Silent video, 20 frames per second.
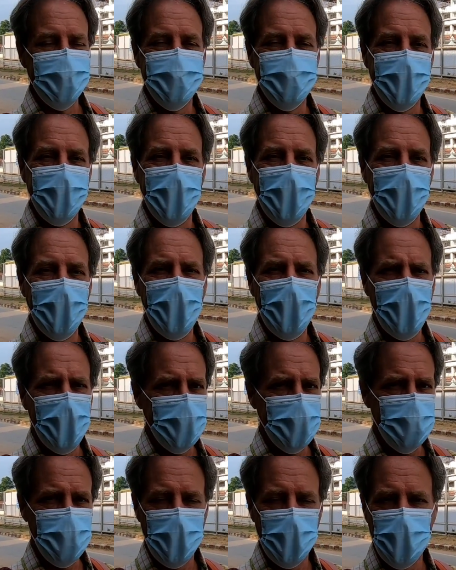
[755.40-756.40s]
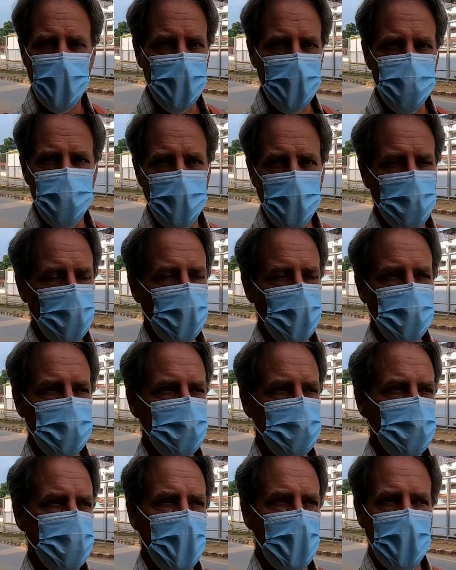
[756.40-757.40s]
I said, I asked that question
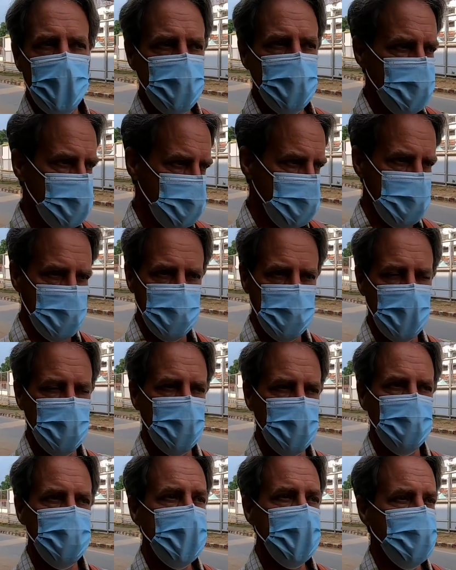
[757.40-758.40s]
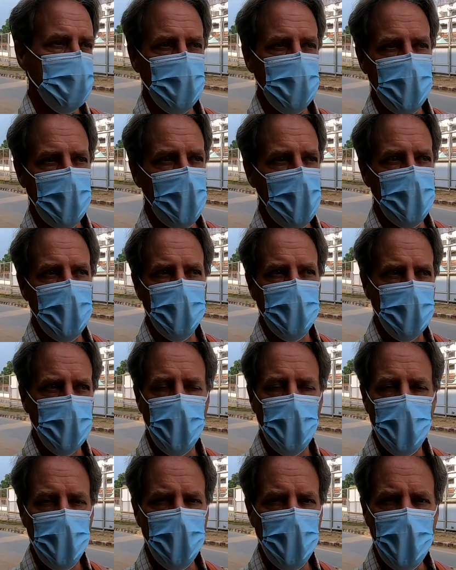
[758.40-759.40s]
multiple times from different people and I never
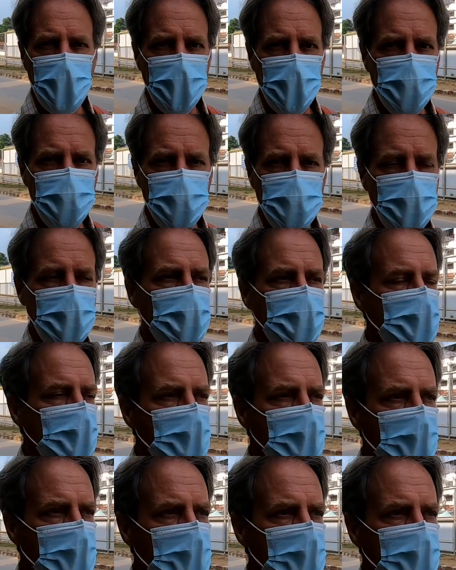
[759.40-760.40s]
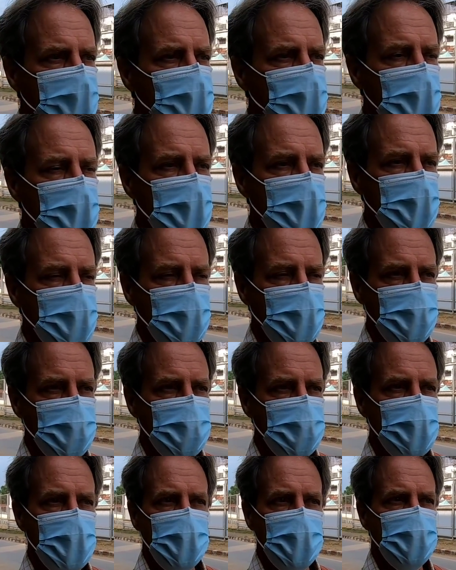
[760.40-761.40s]
got an answer. There
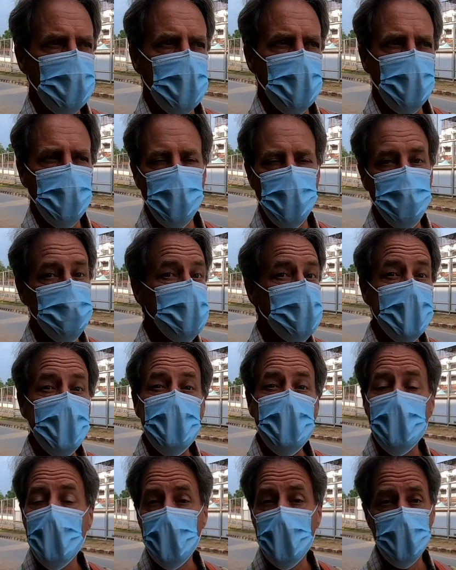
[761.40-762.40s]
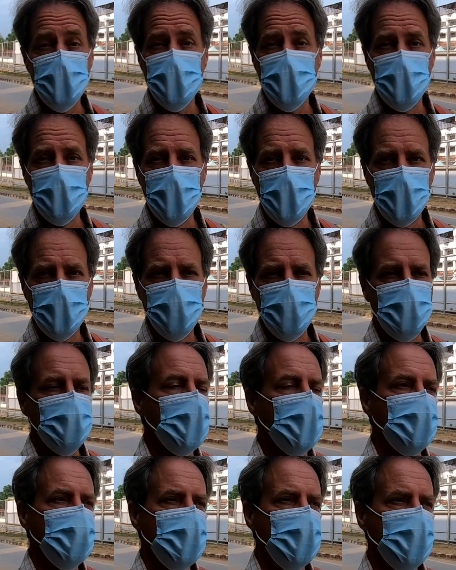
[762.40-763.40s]
just didn't seem to be an answer that could
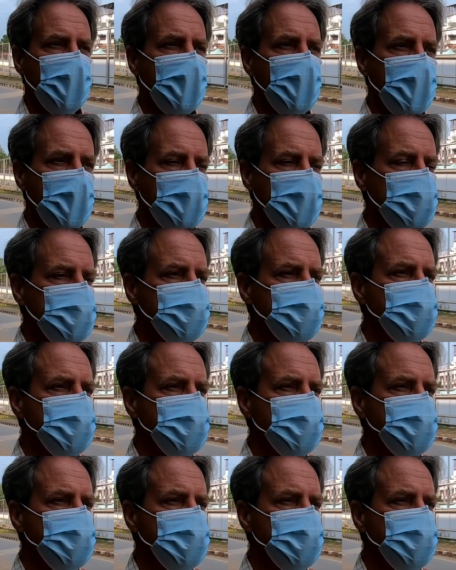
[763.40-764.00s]
be provided.